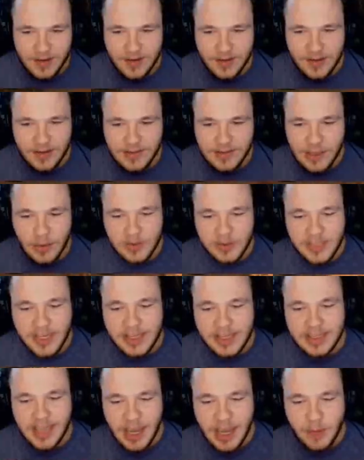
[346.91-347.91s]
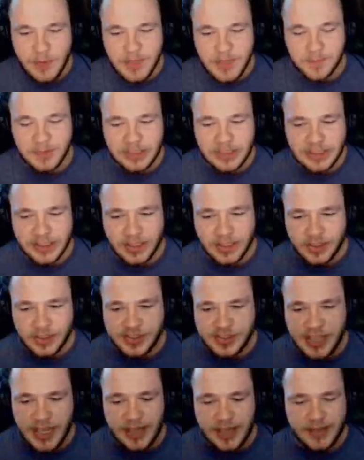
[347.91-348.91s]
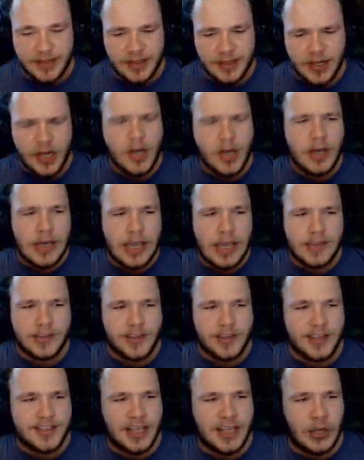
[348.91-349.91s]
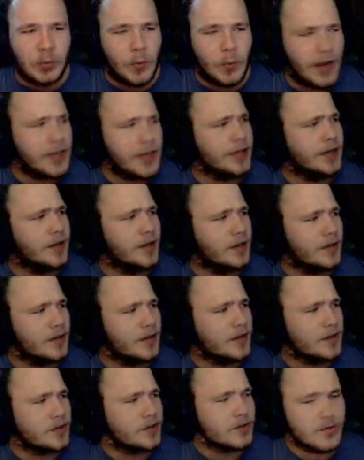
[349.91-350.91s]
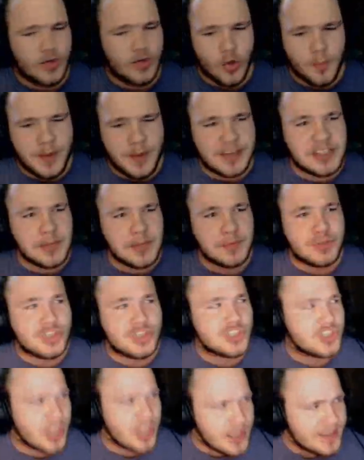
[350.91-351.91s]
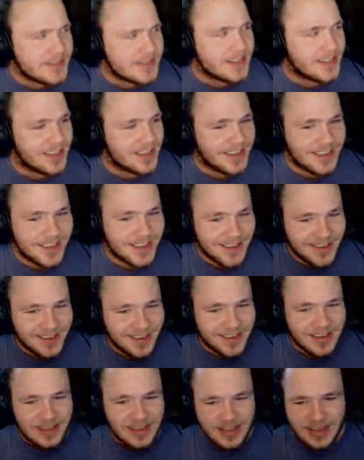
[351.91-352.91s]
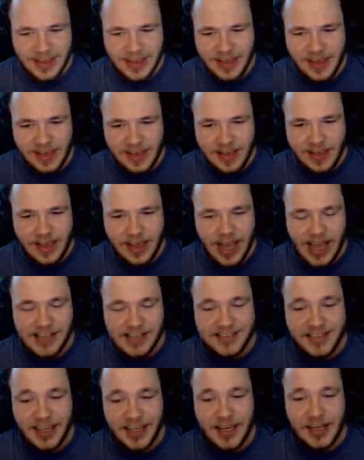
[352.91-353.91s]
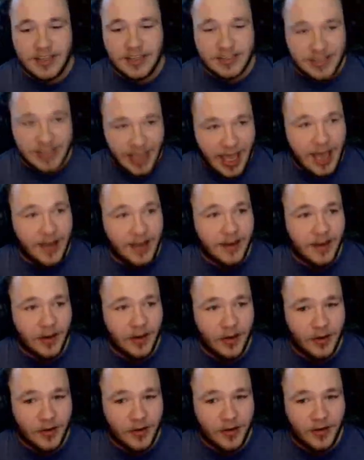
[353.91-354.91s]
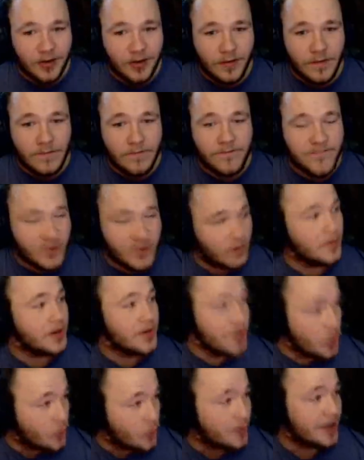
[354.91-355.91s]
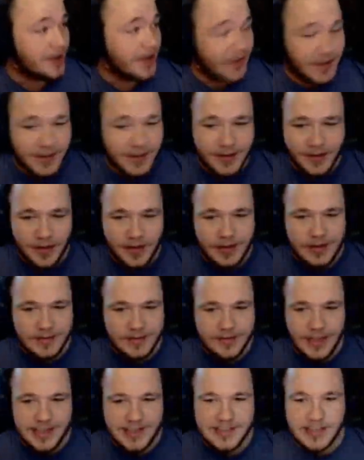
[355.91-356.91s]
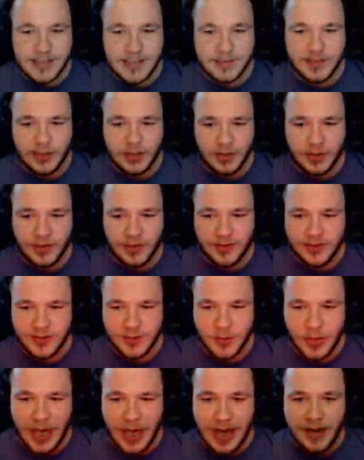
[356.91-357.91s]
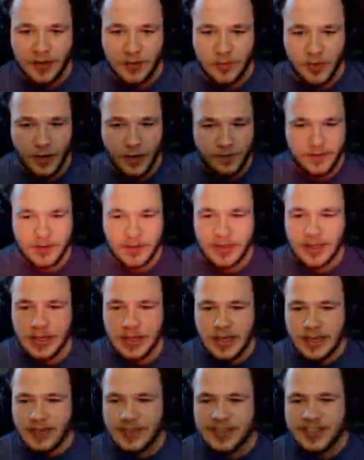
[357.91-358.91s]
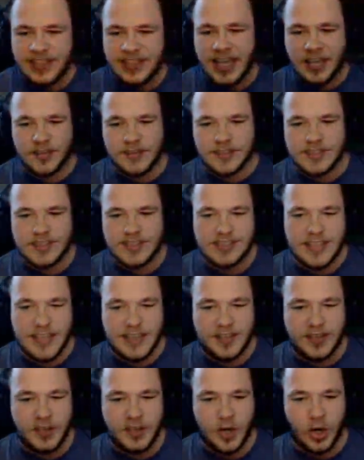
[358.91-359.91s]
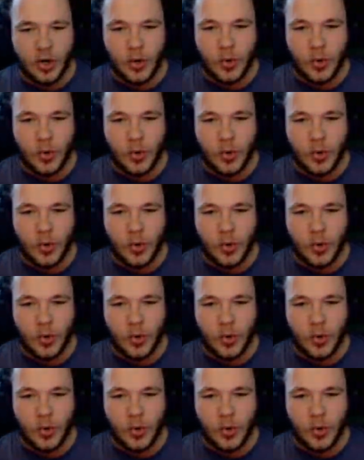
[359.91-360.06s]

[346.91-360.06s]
They were like, yeah, we completely understand. And then they said, wait, you picked up shit? I said, yeah, from a newbie. They said, dude, you had it rough. This is like the girl who